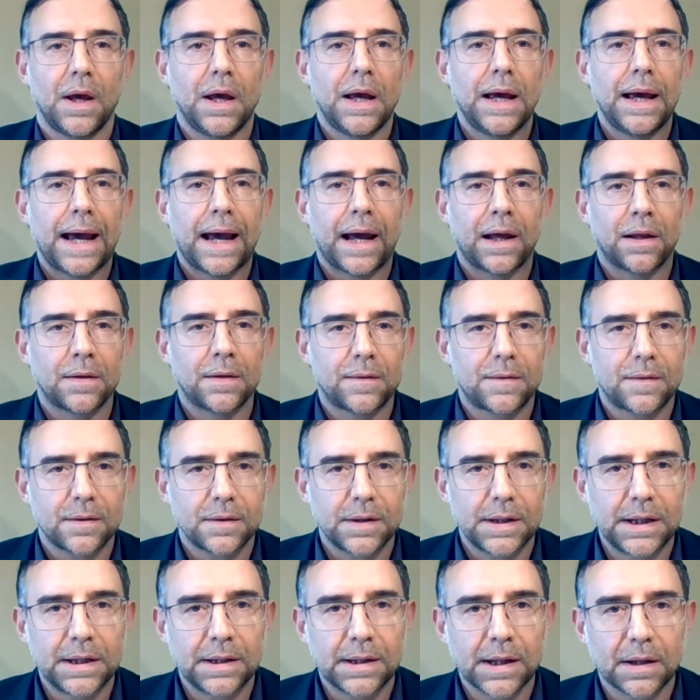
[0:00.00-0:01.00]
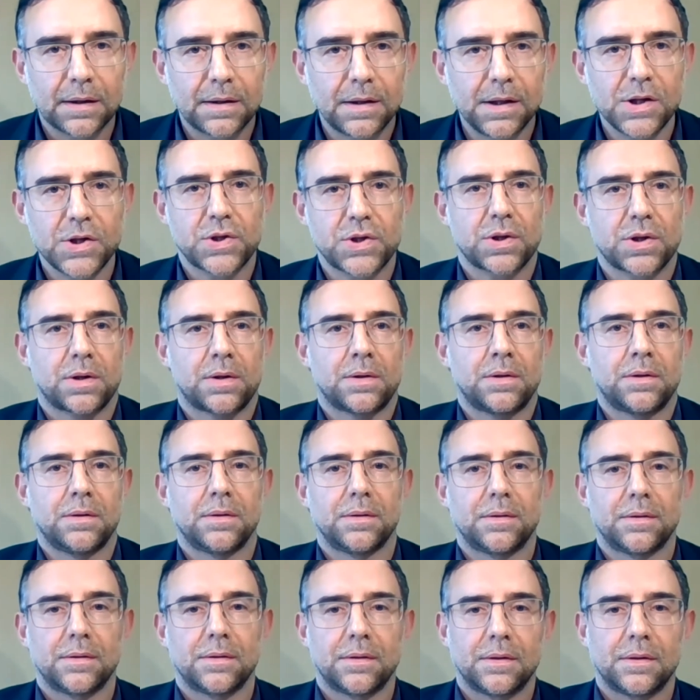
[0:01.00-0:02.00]
And in
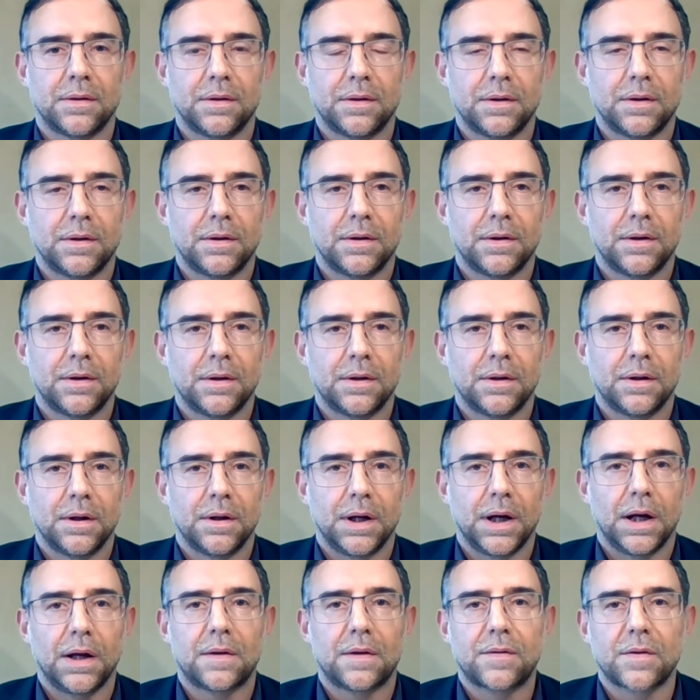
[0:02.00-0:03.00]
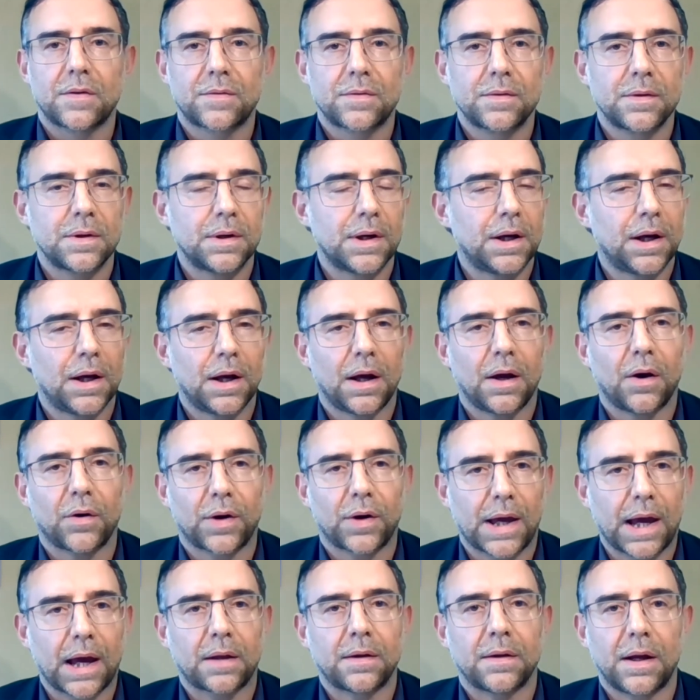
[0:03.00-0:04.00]
addition,
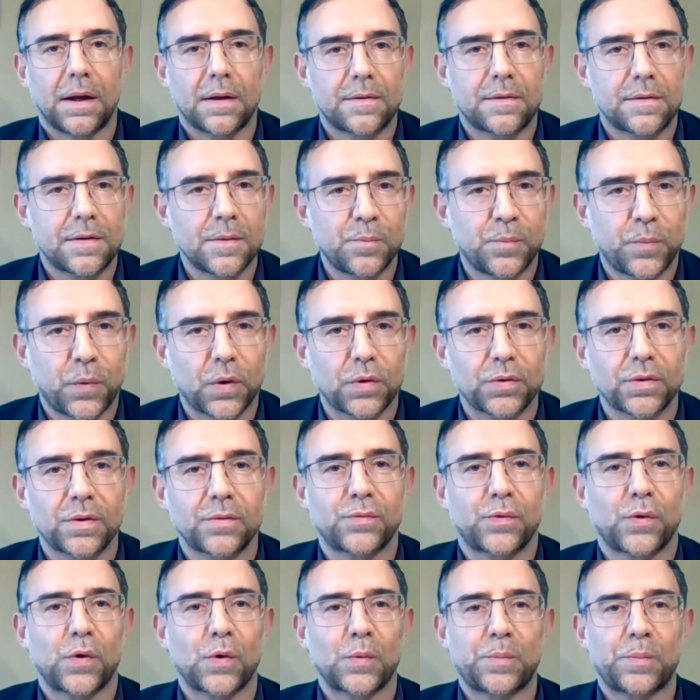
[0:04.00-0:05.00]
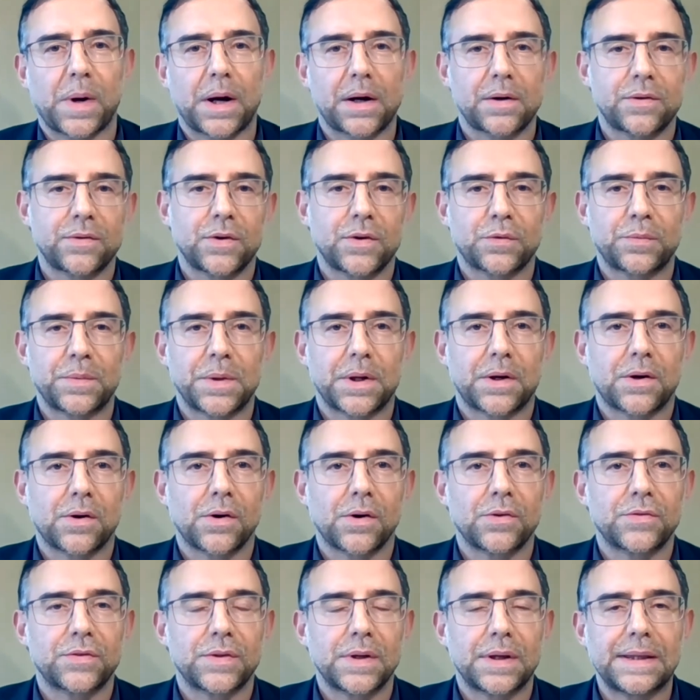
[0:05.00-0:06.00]
it's important for our partners
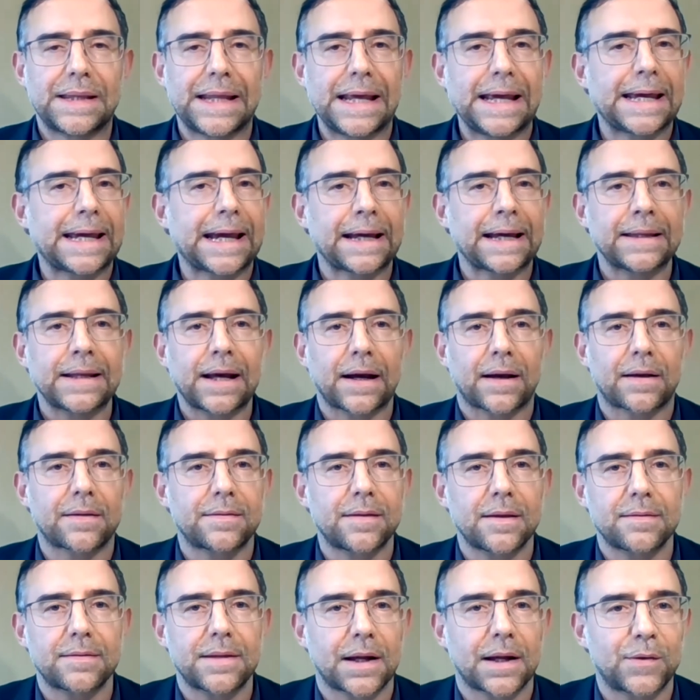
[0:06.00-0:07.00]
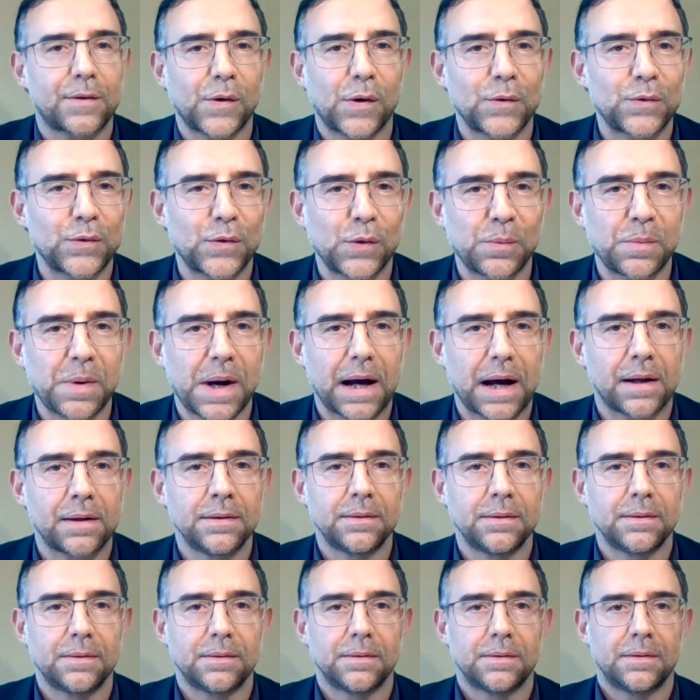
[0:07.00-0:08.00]
because they can access that
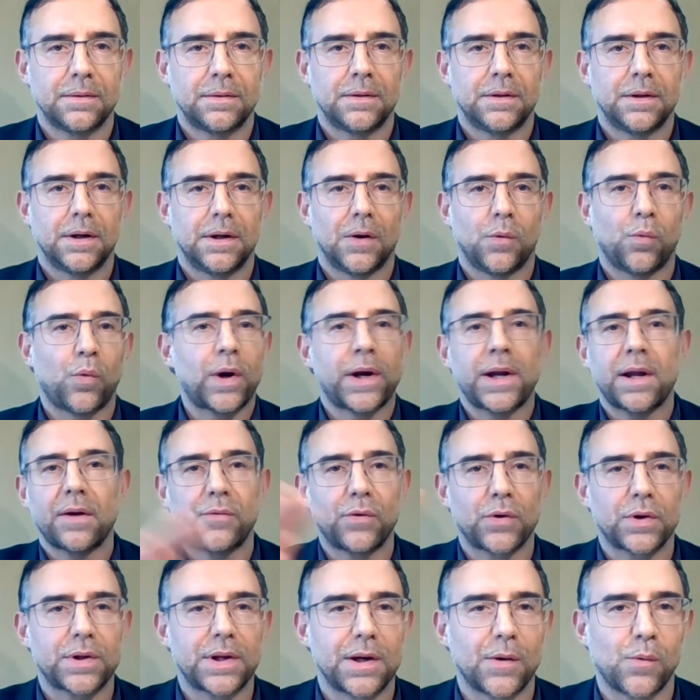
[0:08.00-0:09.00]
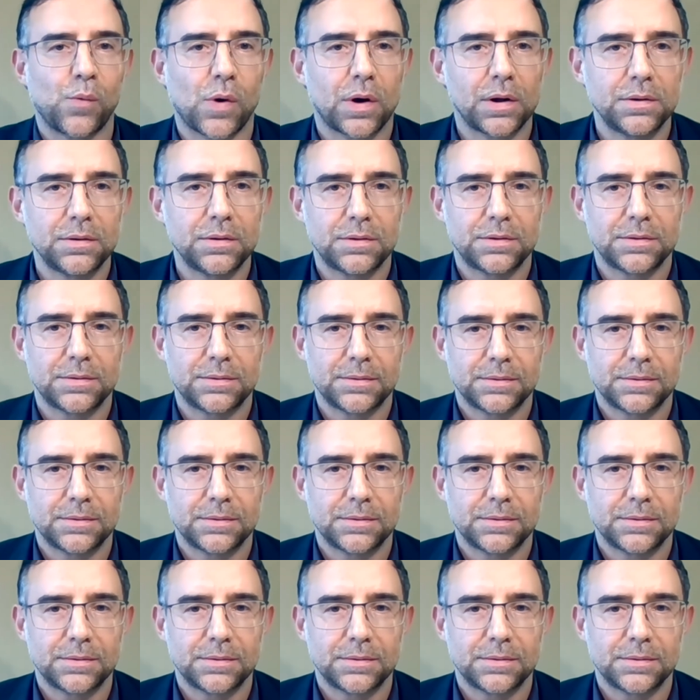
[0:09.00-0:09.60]
Autobahn whenever they want,